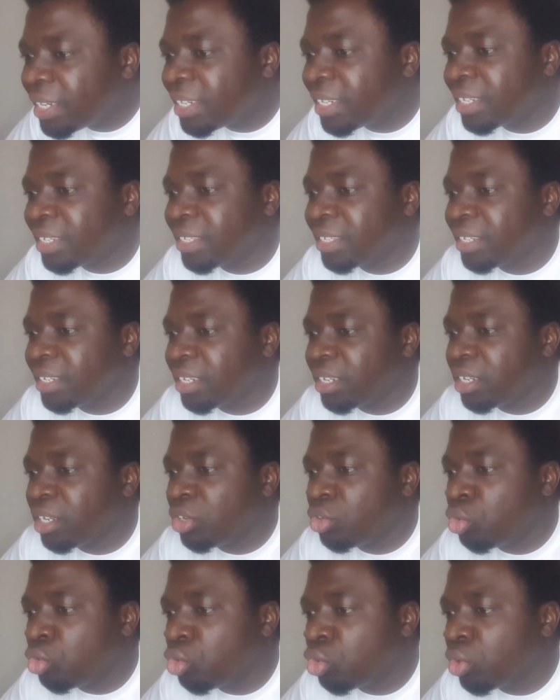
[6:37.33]
politics
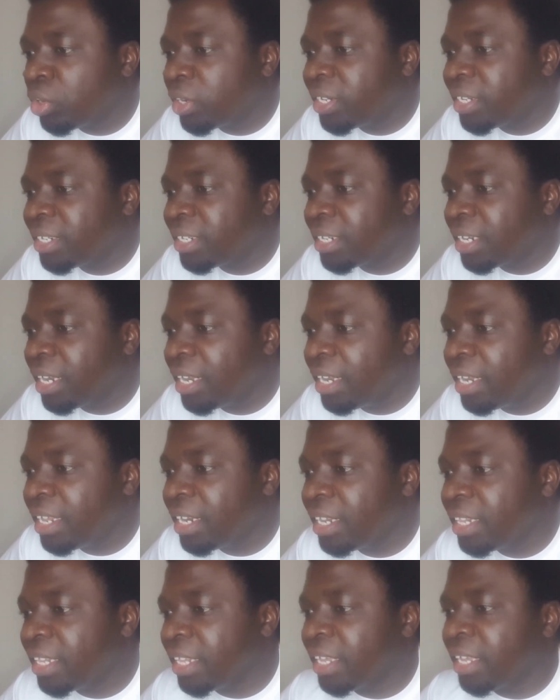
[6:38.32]
do not
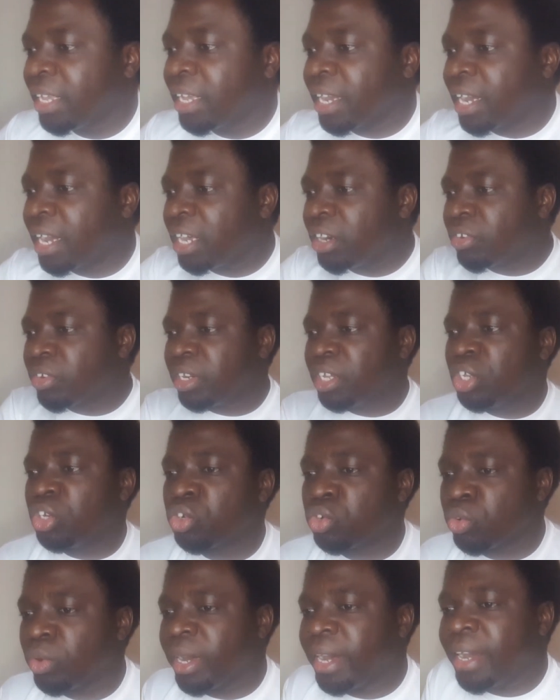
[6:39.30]
lead the country
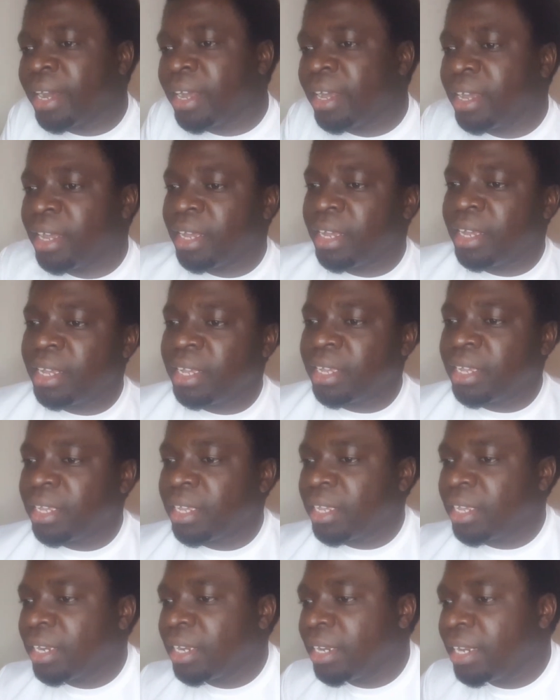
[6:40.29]
into a
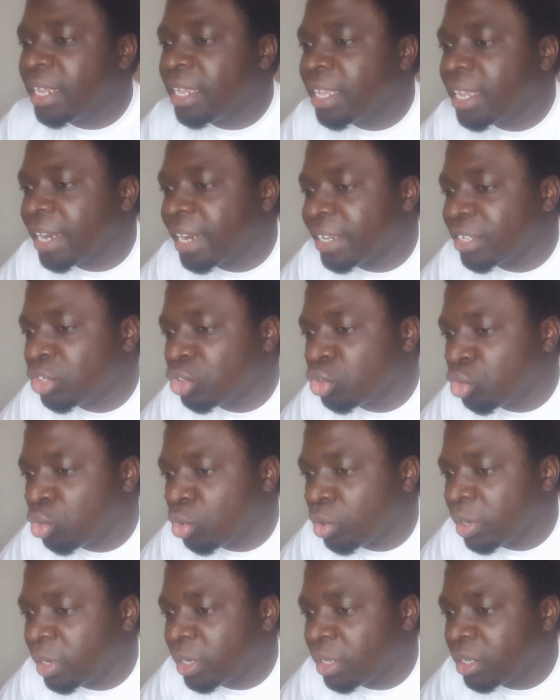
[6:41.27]
dangerous
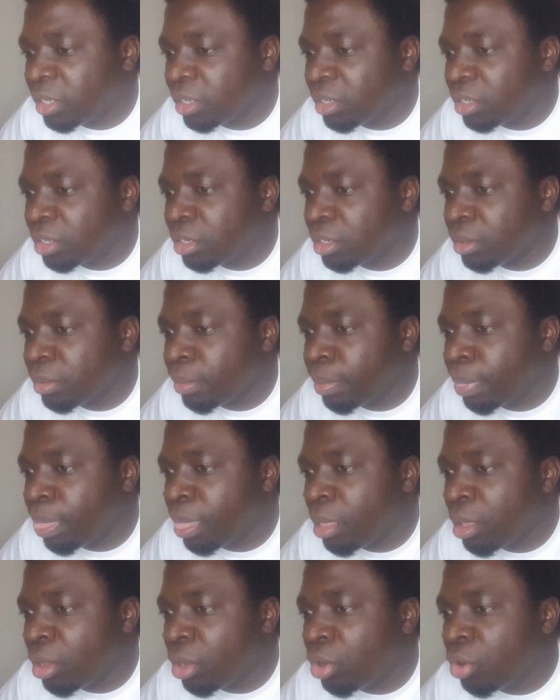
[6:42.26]
zone.
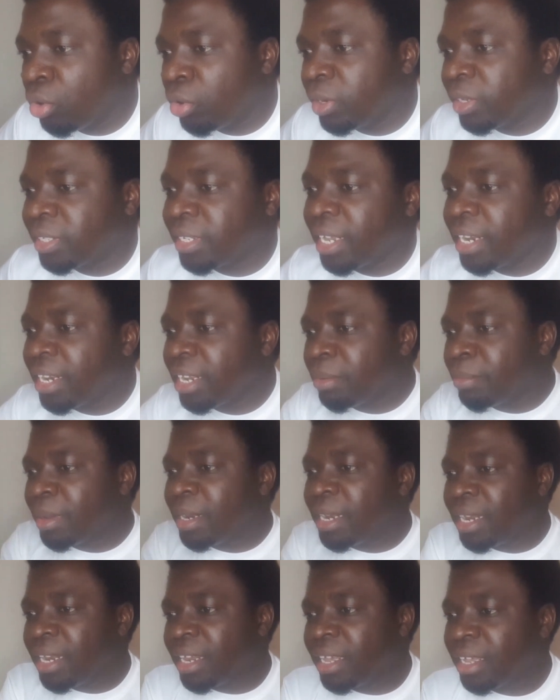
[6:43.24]
On Sunday,
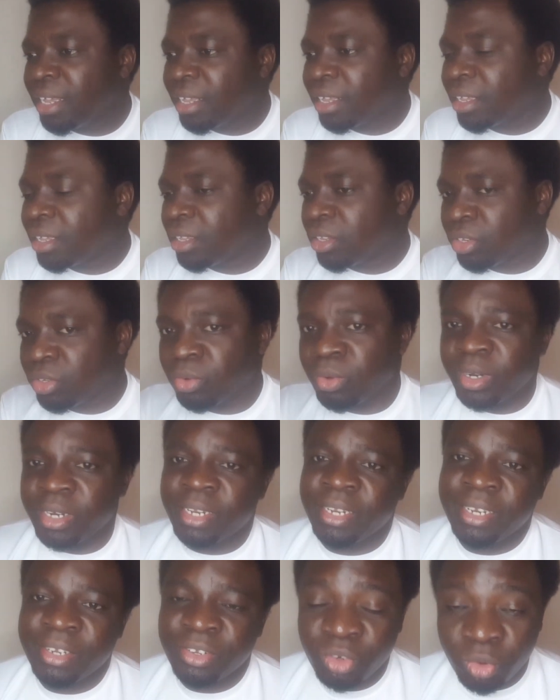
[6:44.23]
Malala,
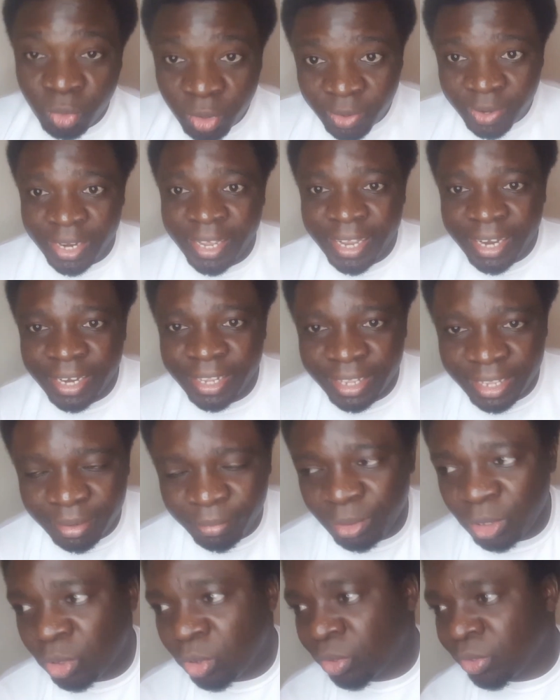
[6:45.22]
so we will end
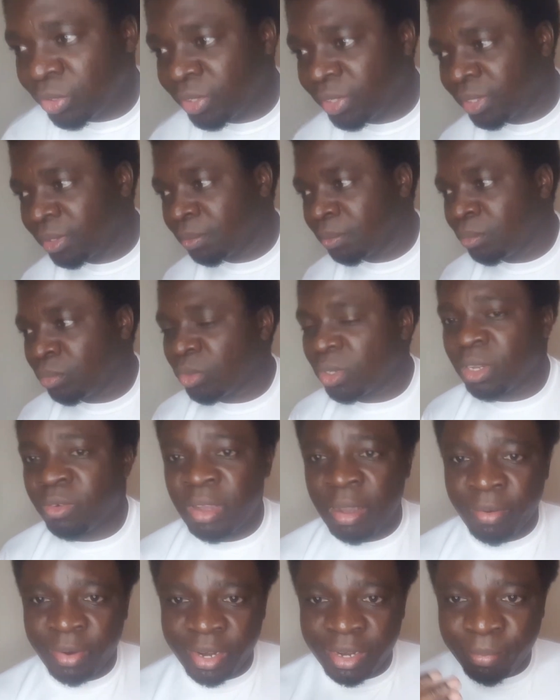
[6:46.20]
there because
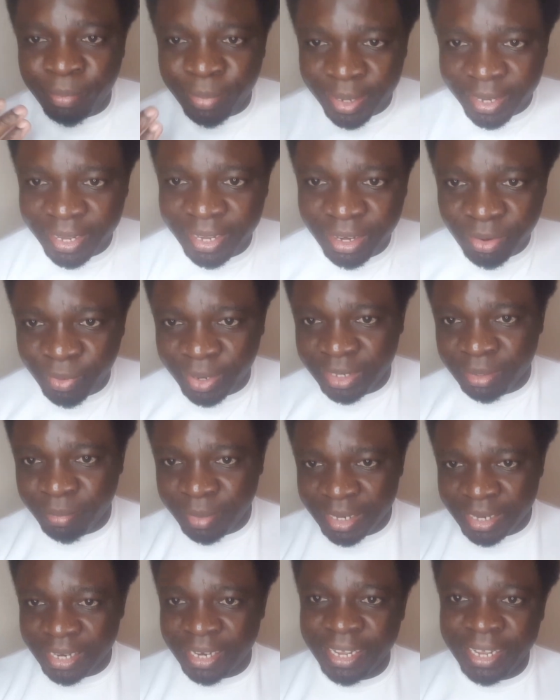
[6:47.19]
we already played
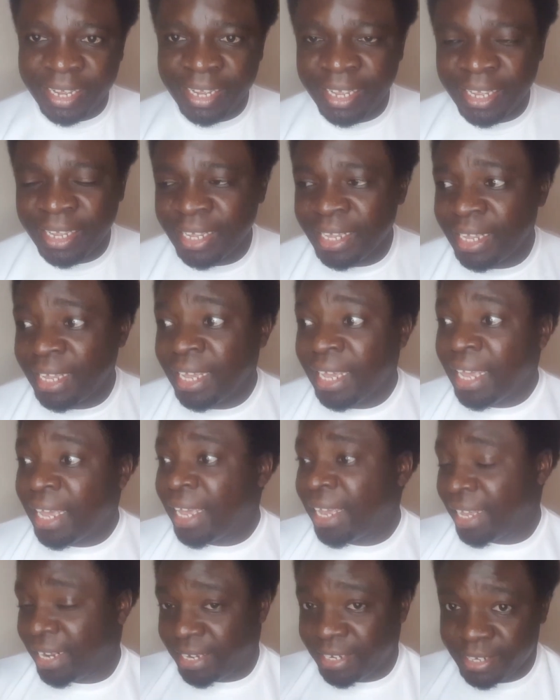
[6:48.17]
what Malala
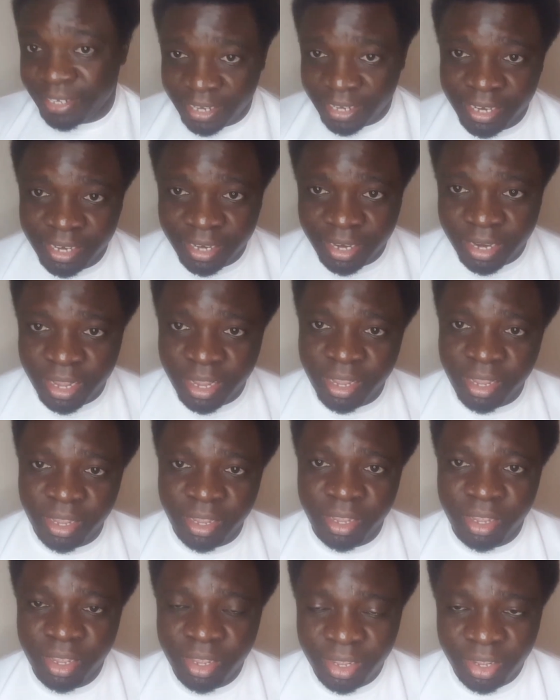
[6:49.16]
had said
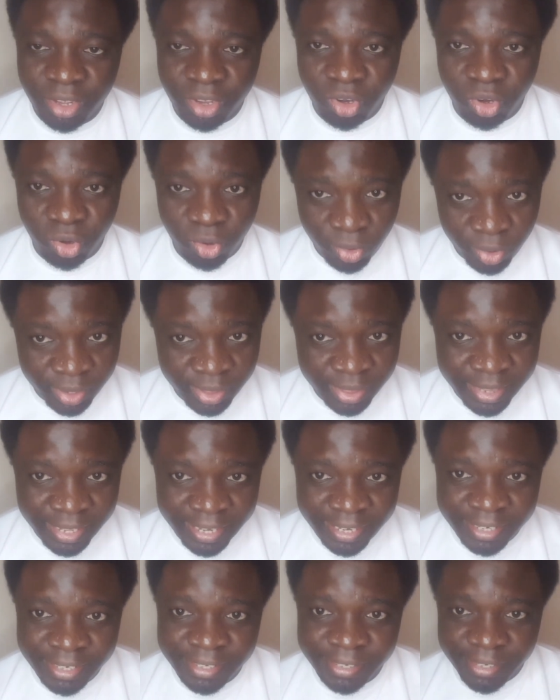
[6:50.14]

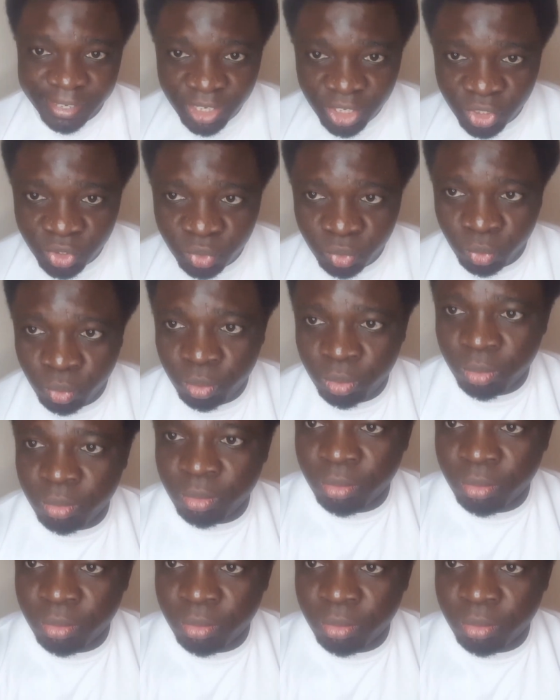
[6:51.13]
on that issue.